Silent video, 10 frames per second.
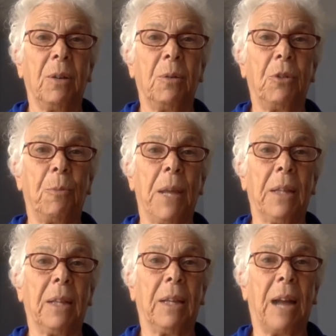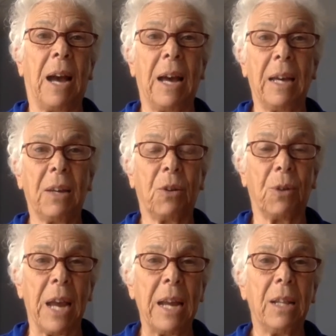which meant that I
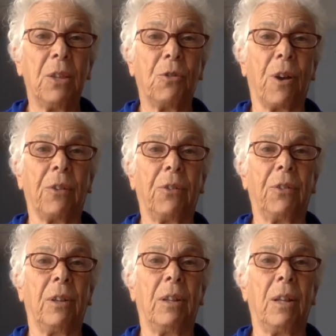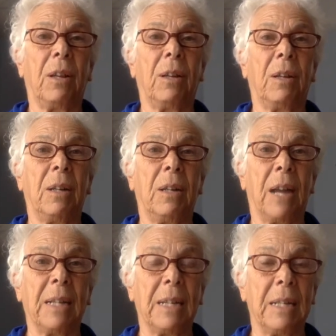created the trust in the
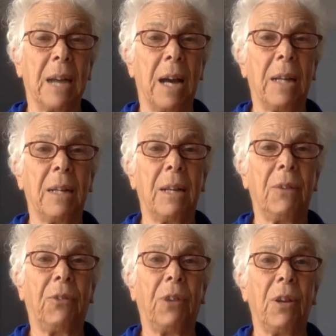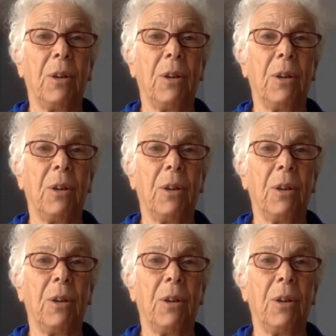1990s